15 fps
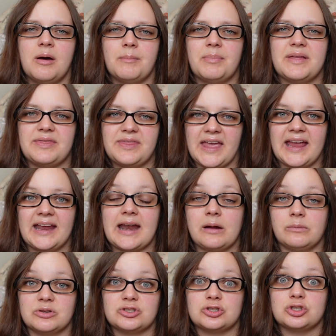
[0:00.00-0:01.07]
but then I
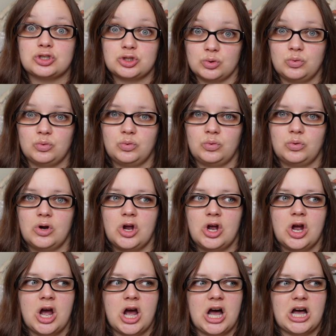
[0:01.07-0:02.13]
was so
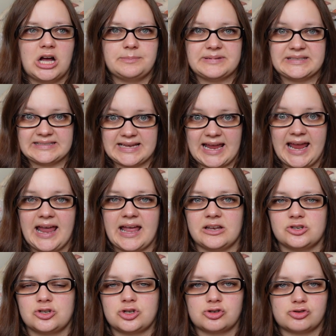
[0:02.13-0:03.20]
upset
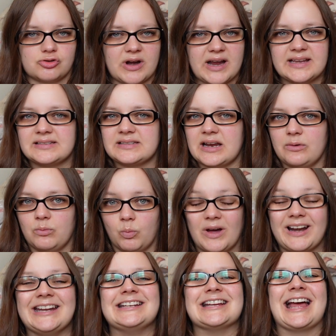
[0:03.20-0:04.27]
and stressed and
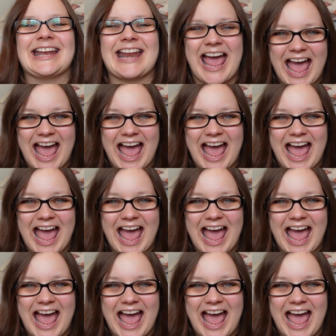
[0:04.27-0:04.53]
worried and